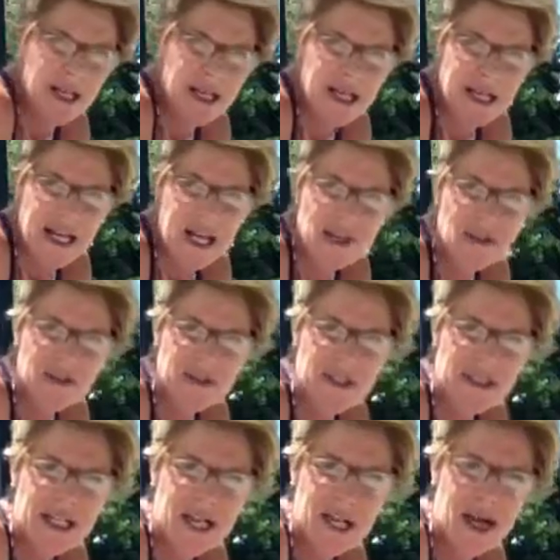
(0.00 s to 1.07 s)
and now you're in the
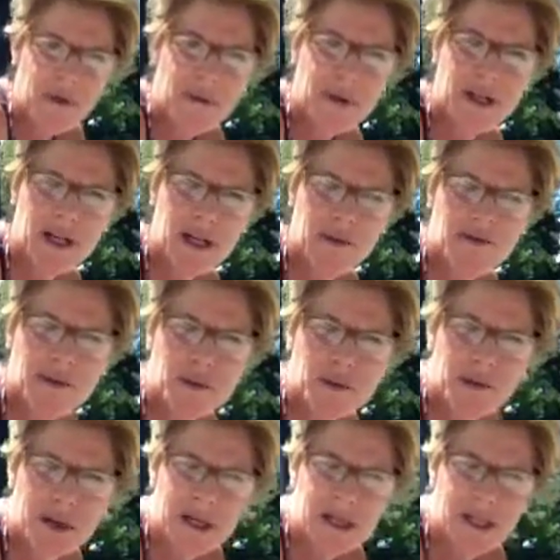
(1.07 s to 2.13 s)
top of your
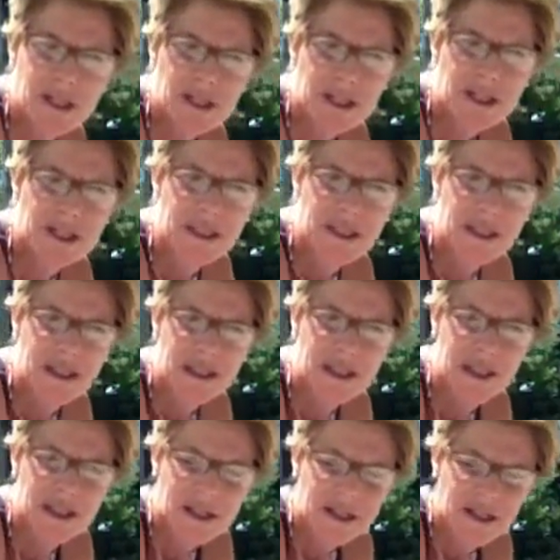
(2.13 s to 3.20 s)
muscle.
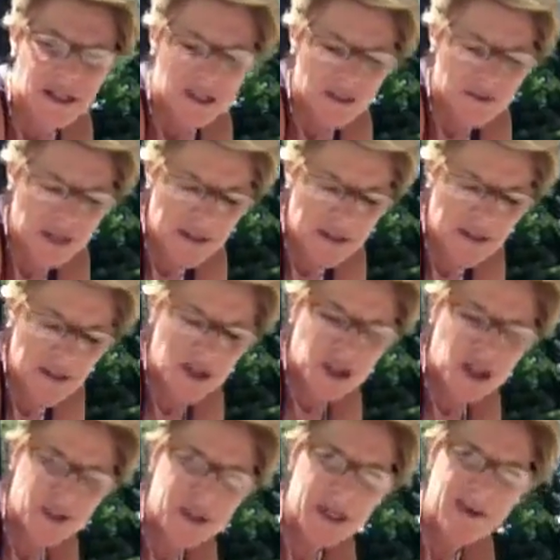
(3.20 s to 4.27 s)
Right there at
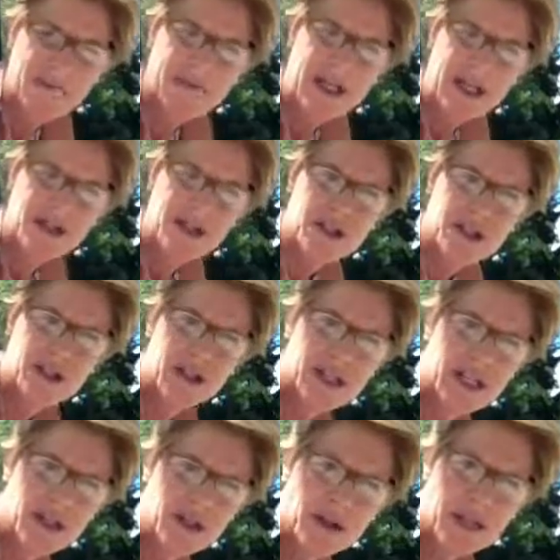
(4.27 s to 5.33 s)
your hip flexor,
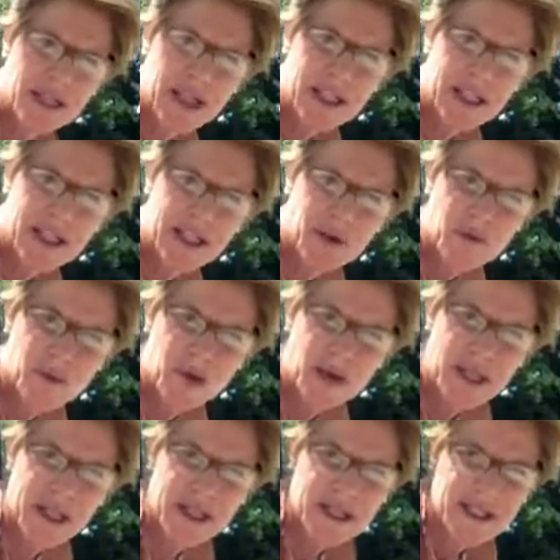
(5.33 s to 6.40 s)
and you can kind of like
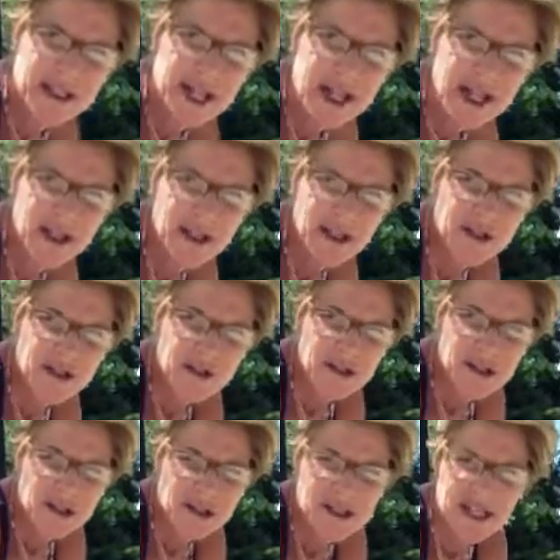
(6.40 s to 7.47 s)
work into that. You can do a
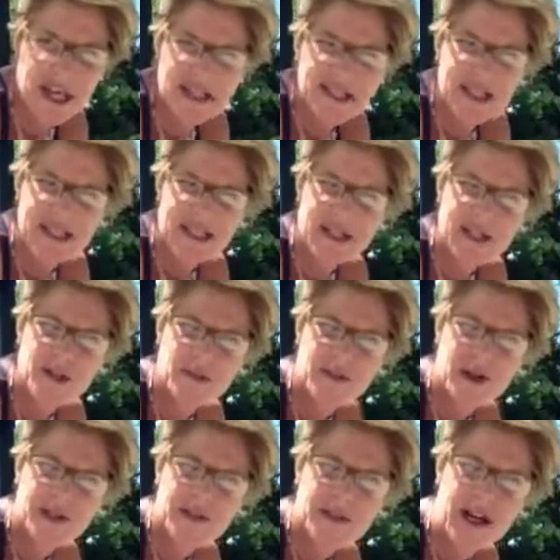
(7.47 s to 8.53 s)
little side-to-side
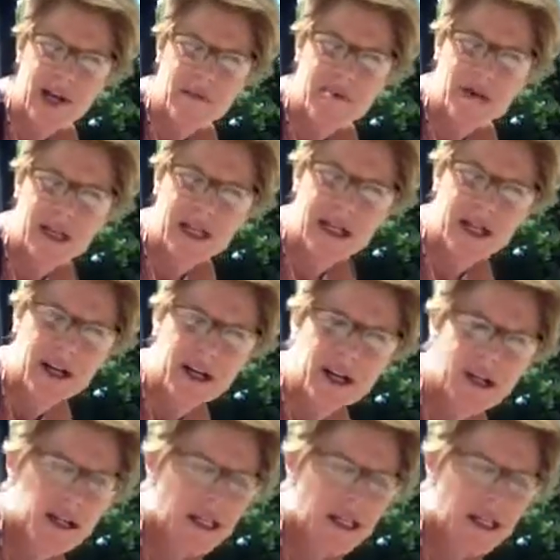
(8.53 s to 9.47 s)
cross fibering here